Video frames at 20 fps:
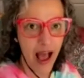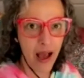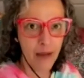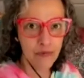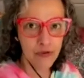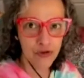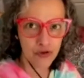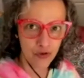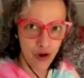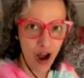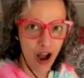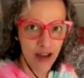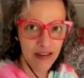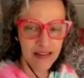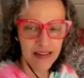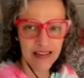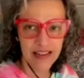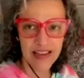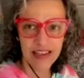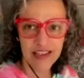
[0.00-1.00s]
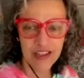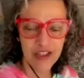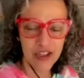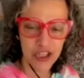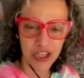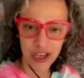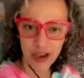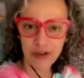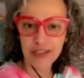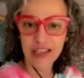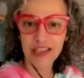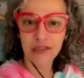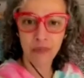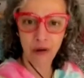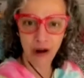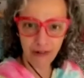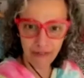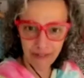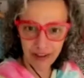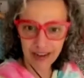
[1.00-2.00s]
I'm drawn to this. And she goes, It's
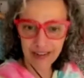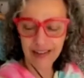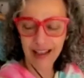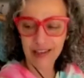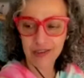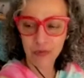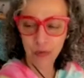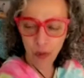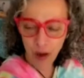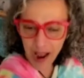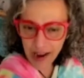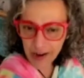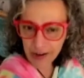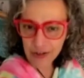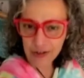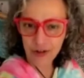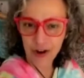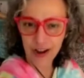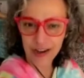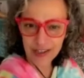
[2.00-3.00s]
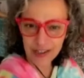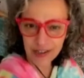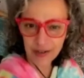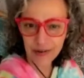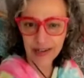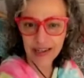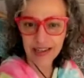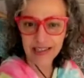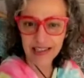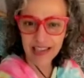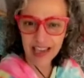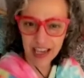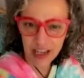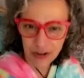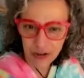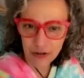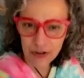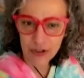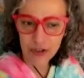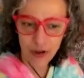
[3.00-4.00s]
perfect. That's why you're drawn to it. It's in
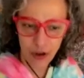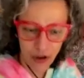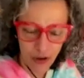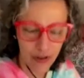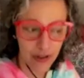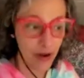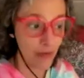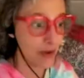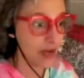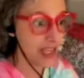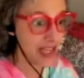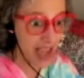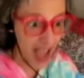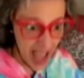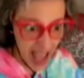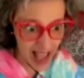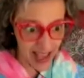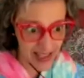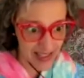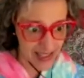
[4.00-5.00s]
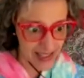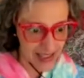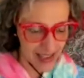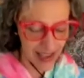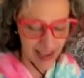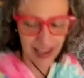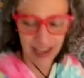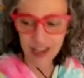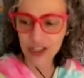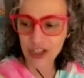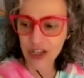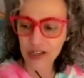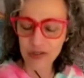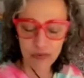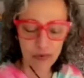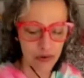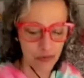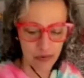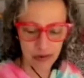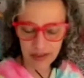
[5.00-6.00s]
your soul. And I went, Yes. She goes,
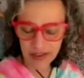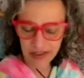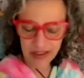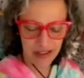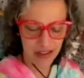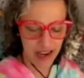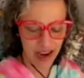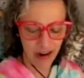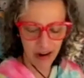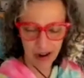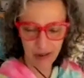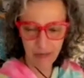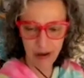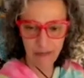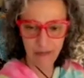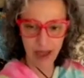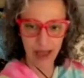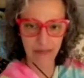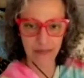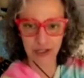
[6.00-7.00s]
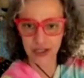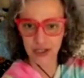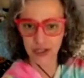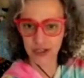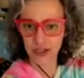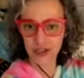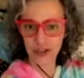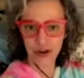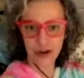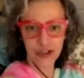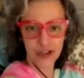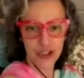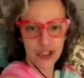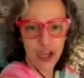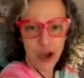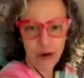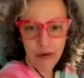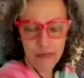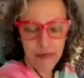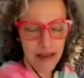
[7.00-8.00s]
well, well, Here, come on, babe. And she just started
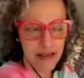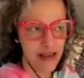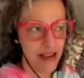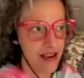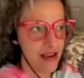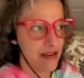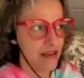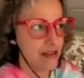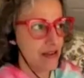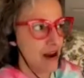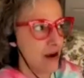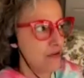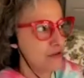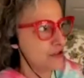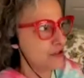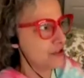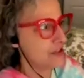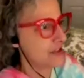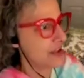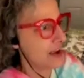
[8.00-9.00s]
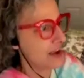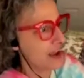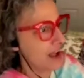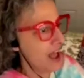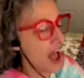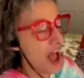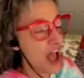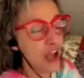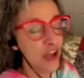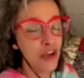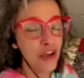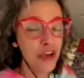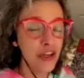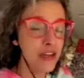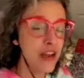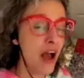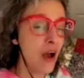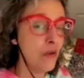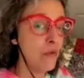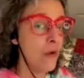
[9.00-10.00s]
showing me things. And I was just like, Could
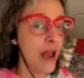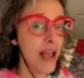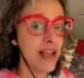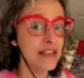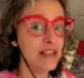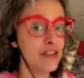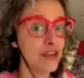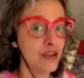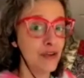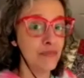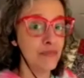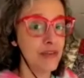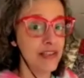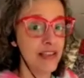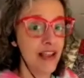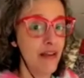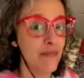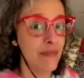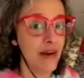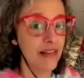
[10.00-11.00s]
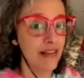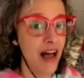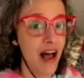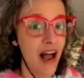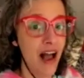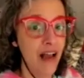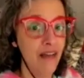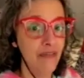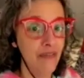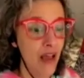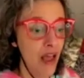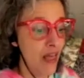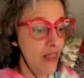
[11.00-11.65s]
not waste hoop to save my life.